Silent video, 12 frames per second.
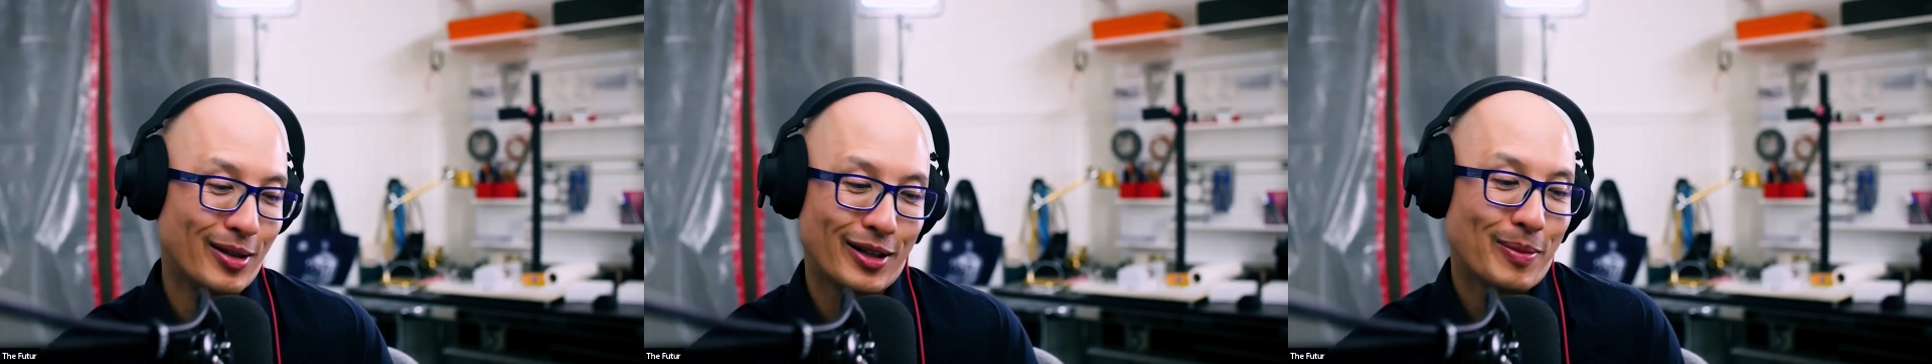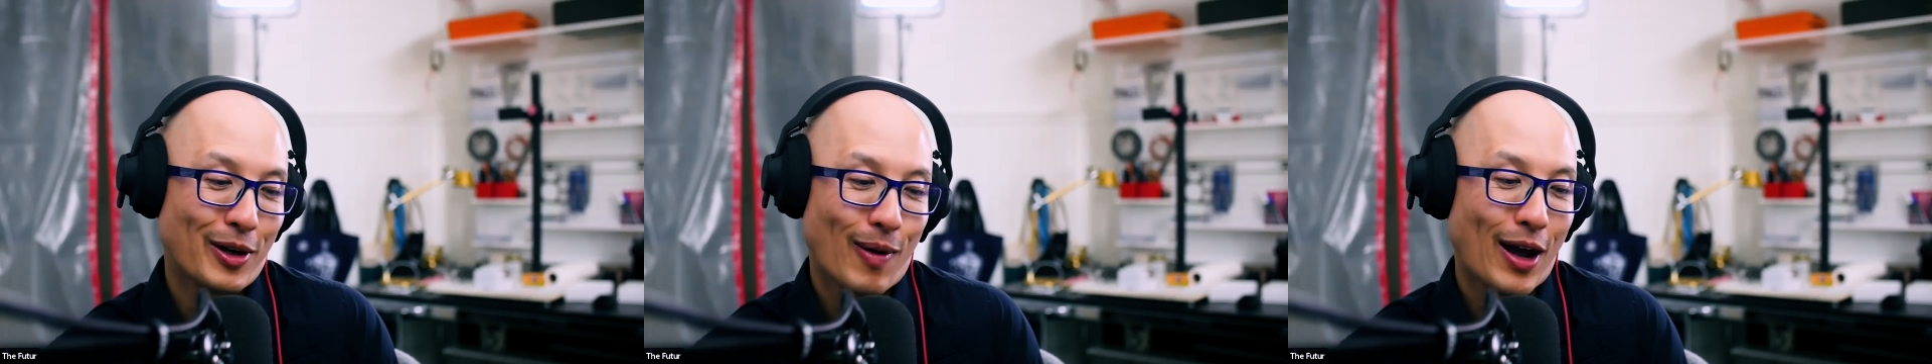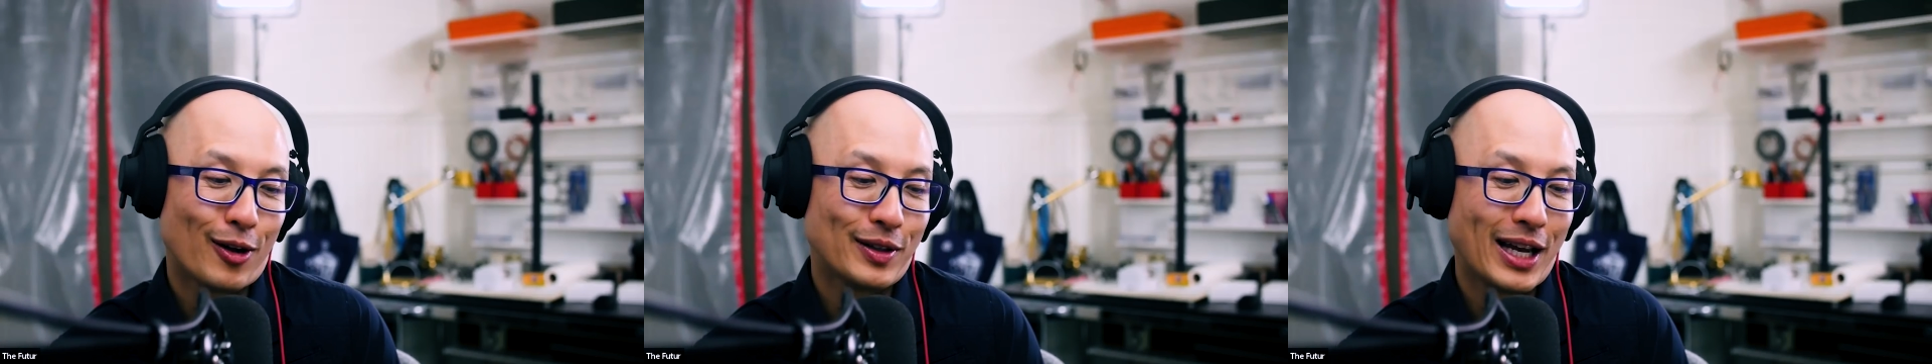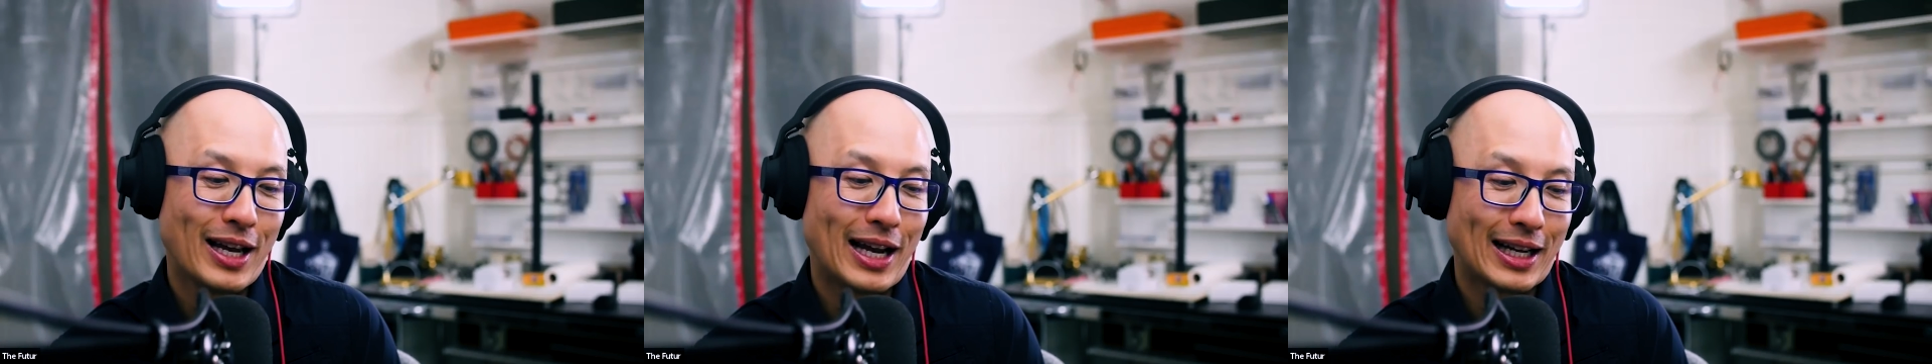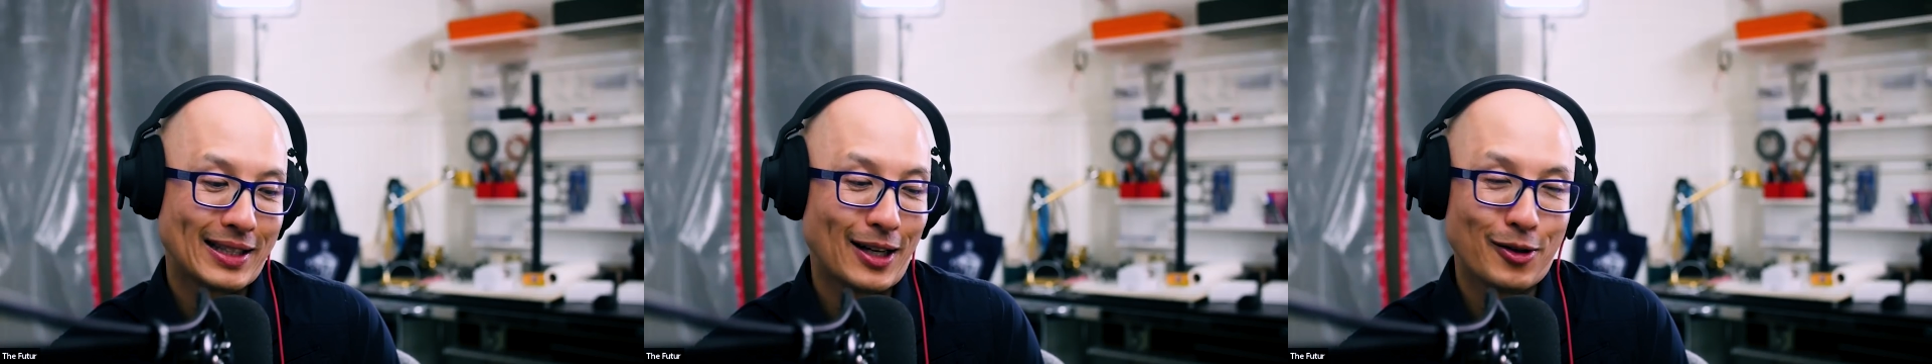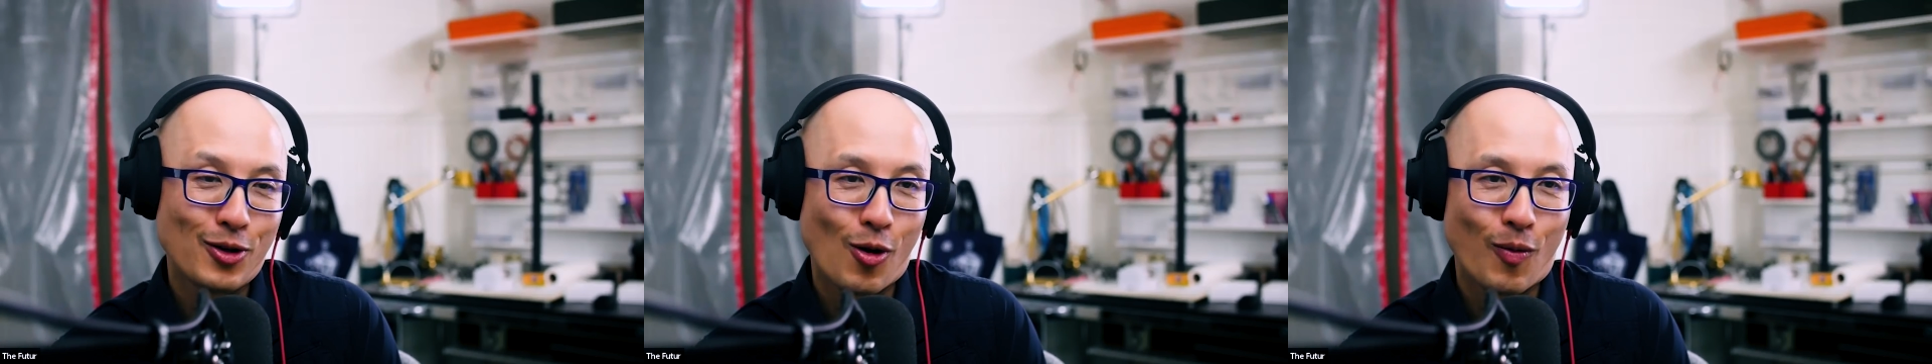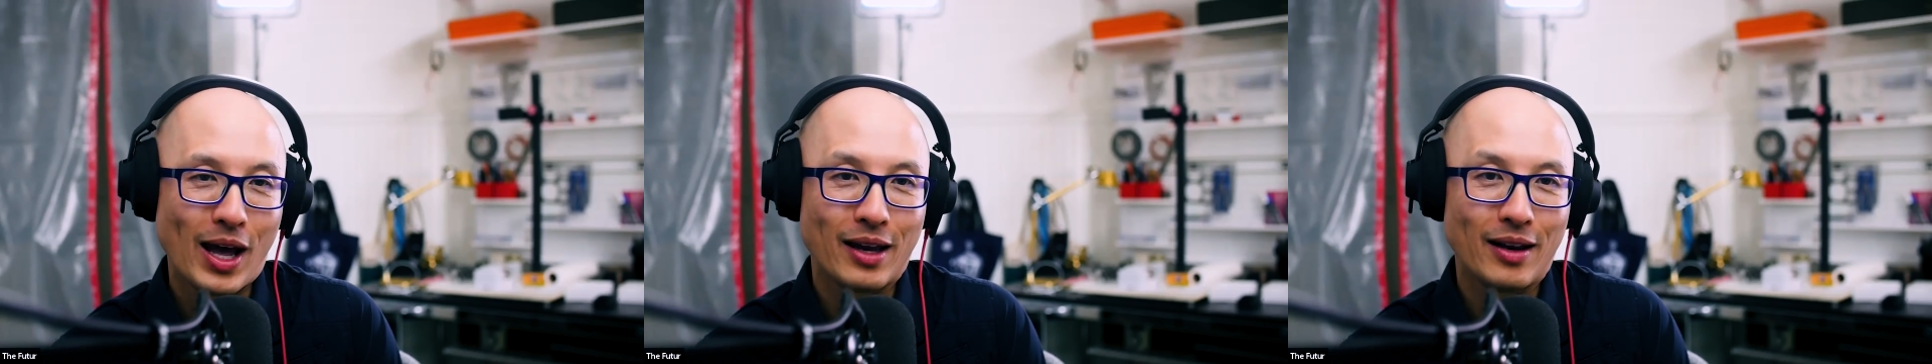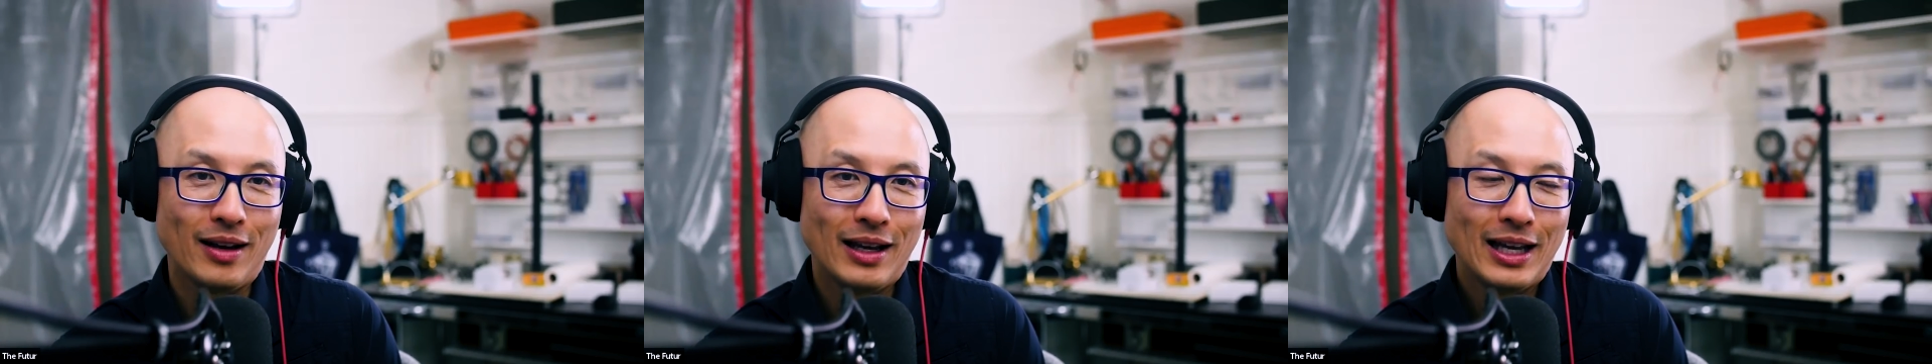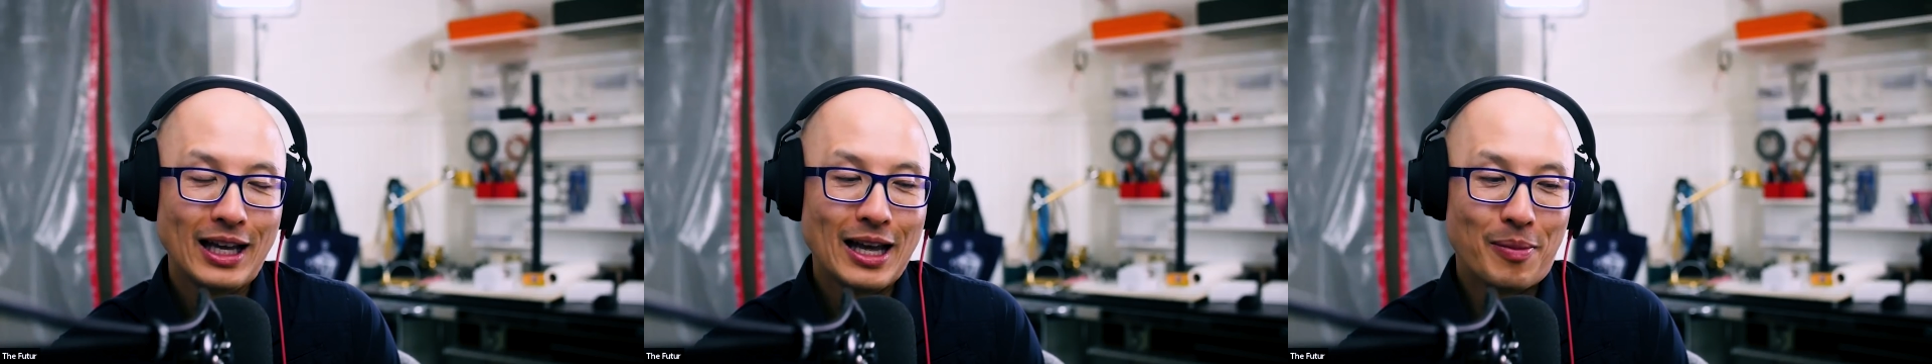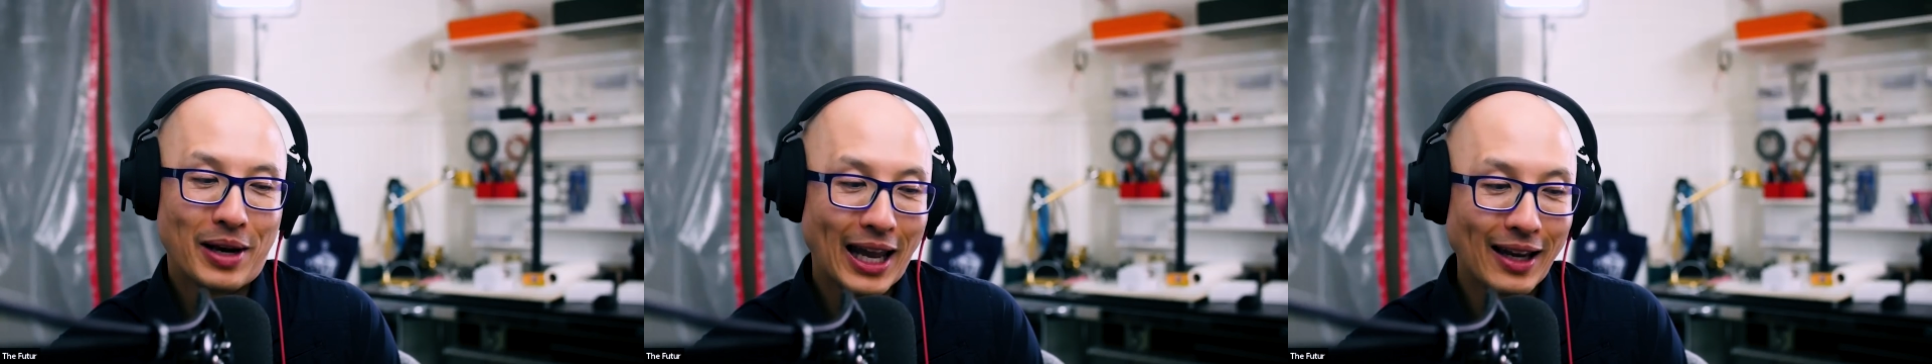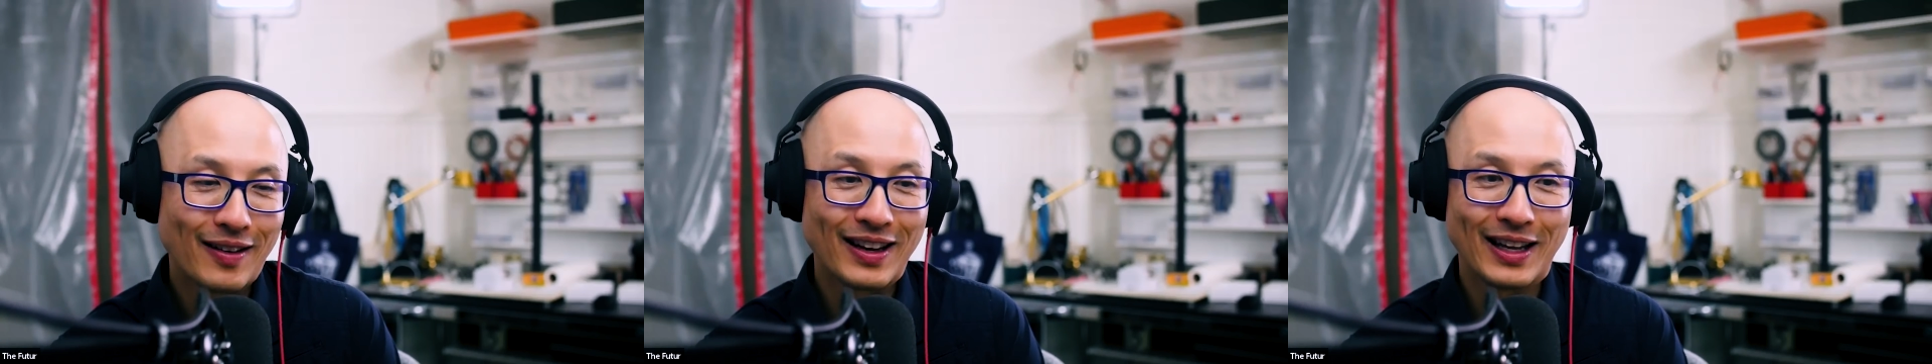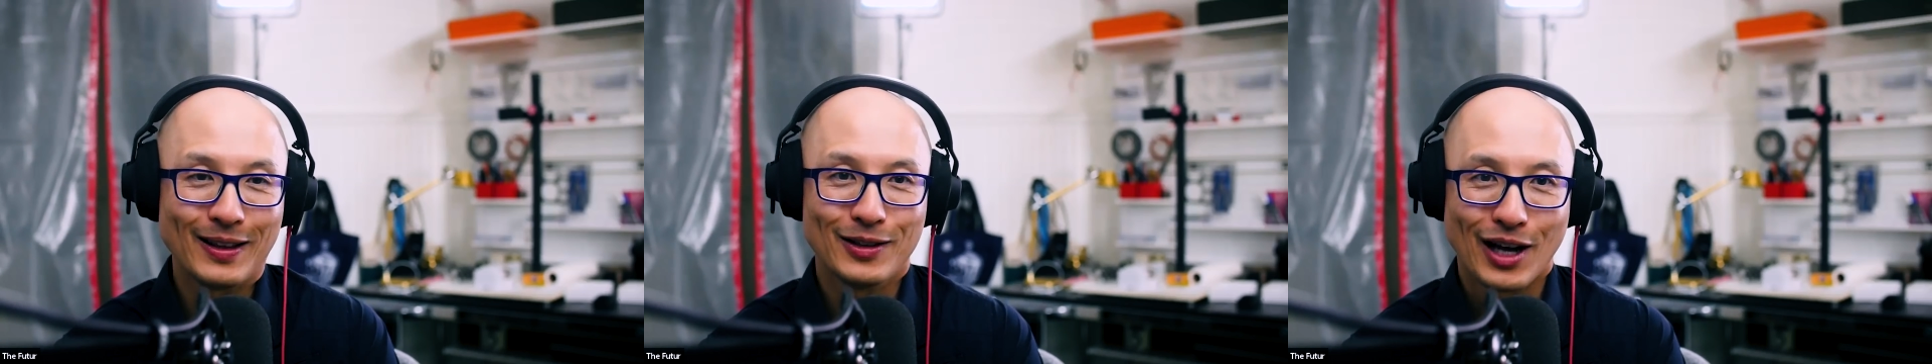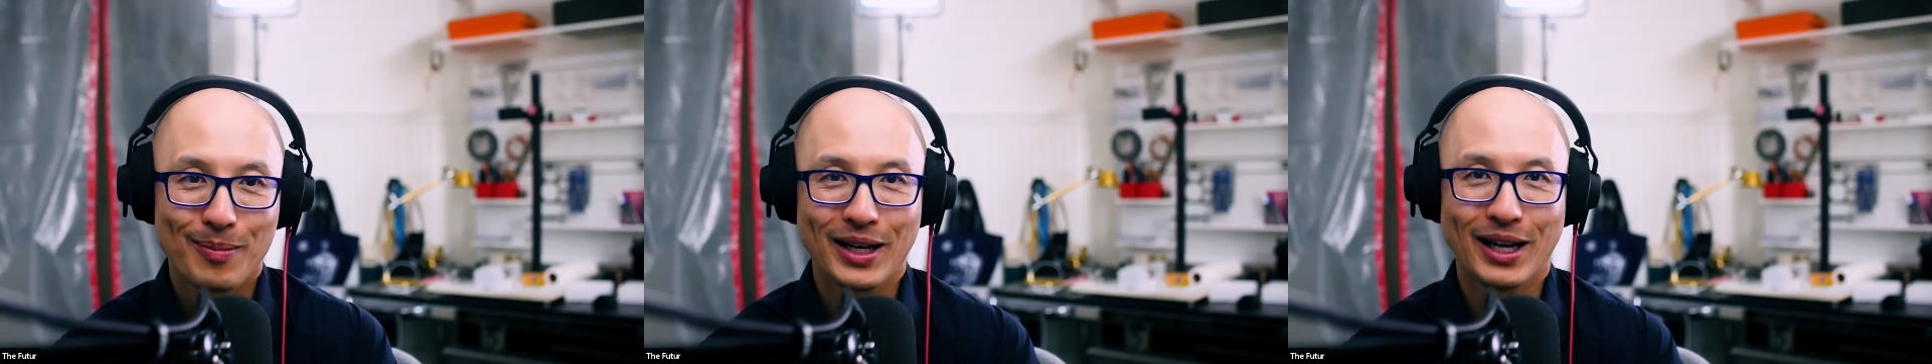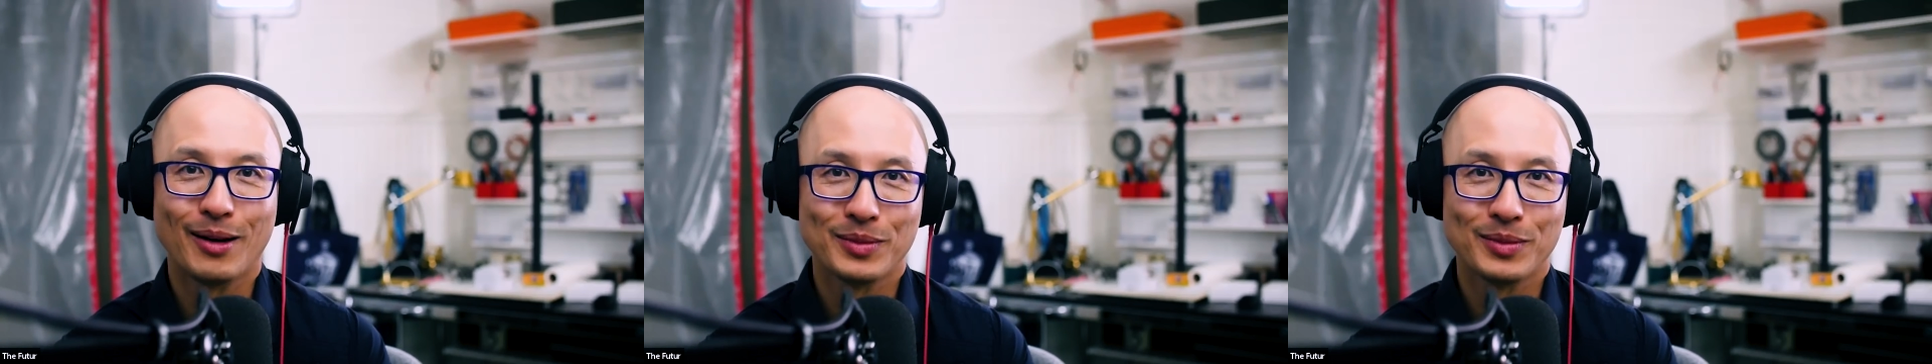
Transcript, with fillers: you could be right all day and I could tell you you're right, but I ain't going to get the job done.